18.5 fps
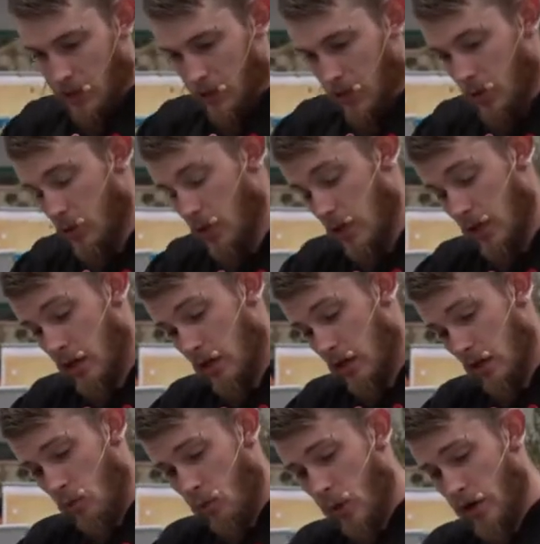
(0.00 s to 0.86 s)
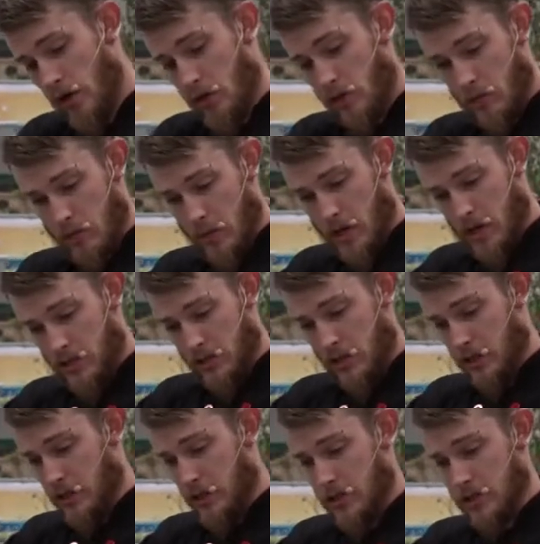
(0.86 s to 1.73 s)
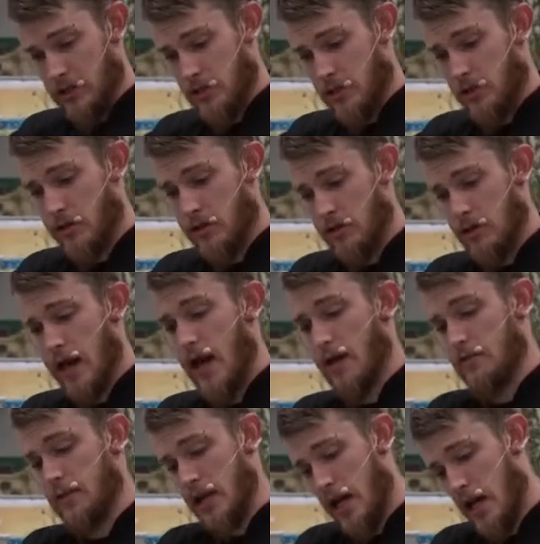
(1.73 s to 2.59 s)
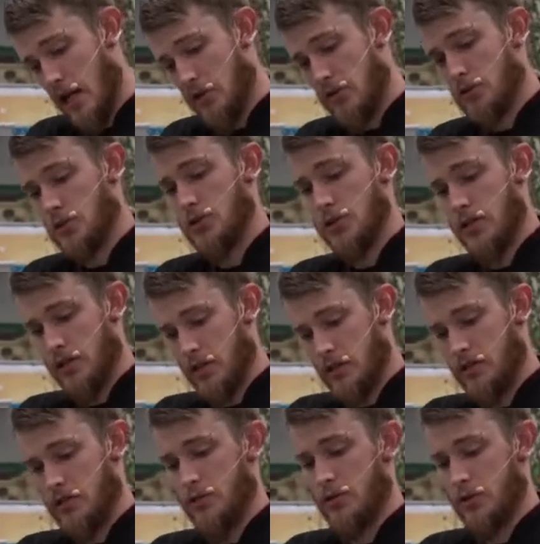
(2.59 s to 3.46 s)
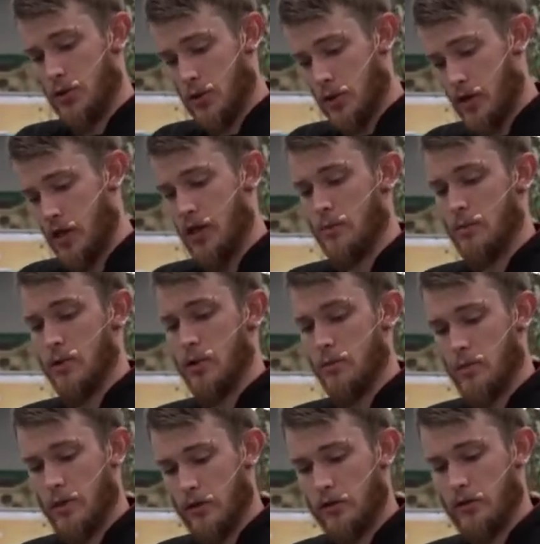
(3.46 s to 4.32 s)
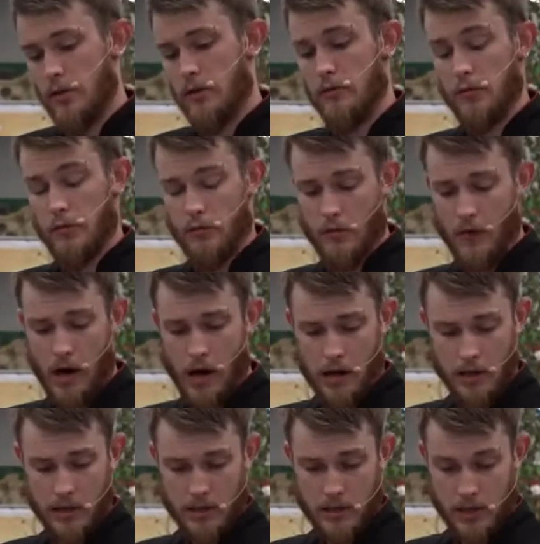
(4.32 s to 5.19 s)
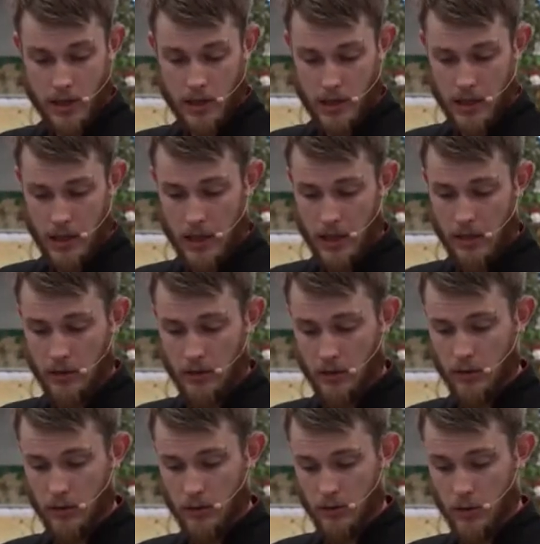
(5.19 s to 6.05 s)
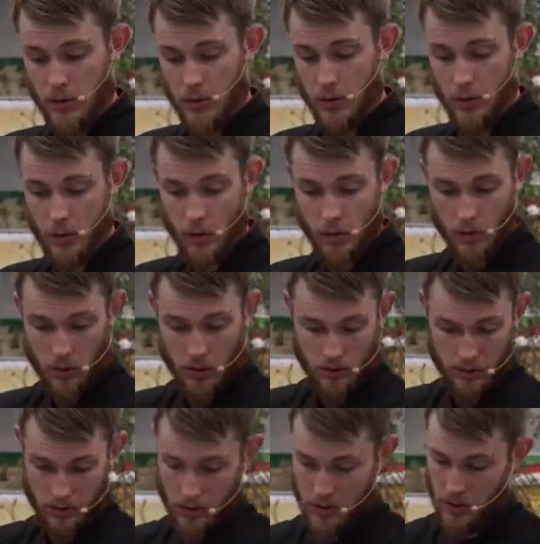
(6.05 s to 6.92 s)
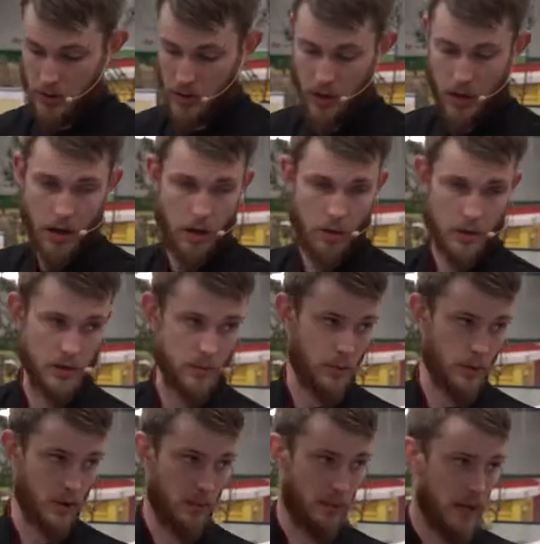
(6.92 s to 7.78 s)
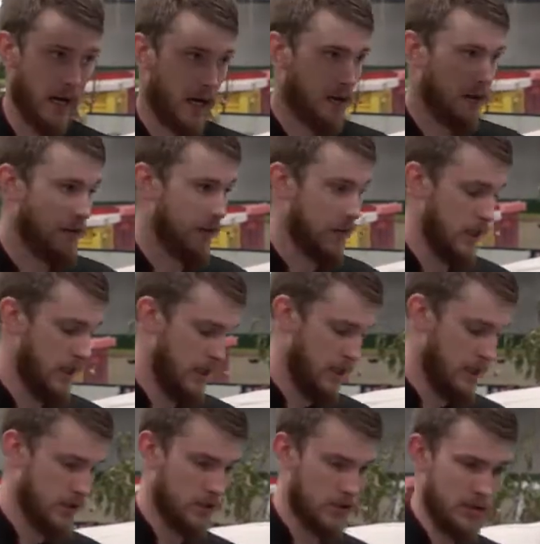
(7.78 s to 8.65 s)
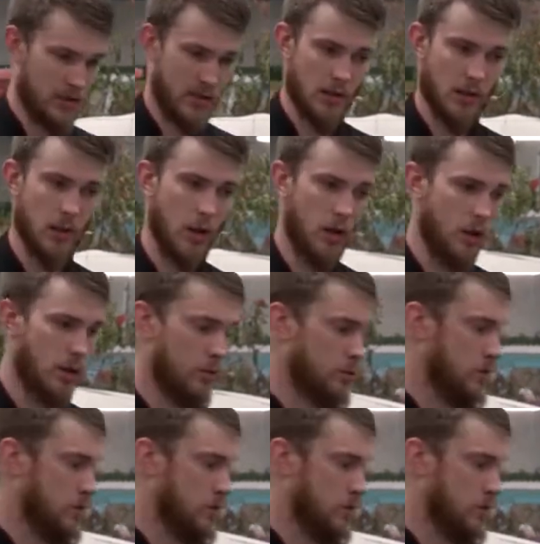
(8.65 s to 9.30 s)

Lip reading: You can, when you're mixing this and you have to add your cheese and your cream and your butter, and if you find it's starting to get a little too cool, you can always put it back on the heat, just a low,